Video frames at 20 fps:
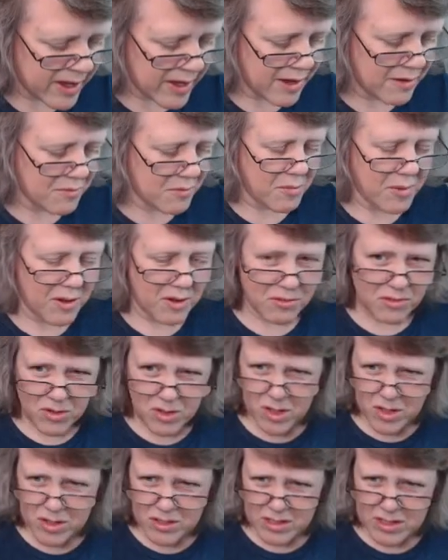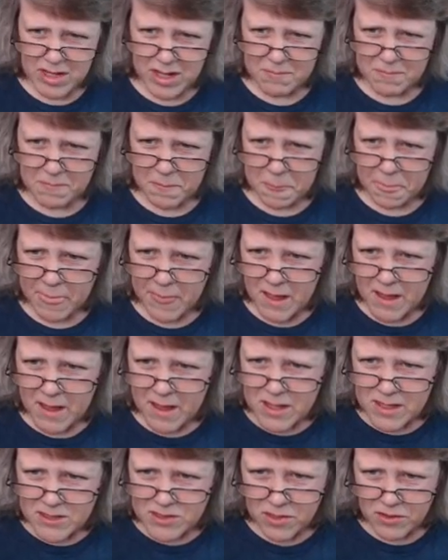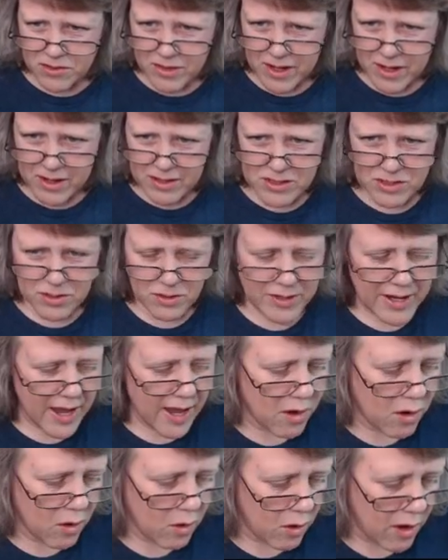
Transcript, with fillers: haven't been for a long time. So there. So now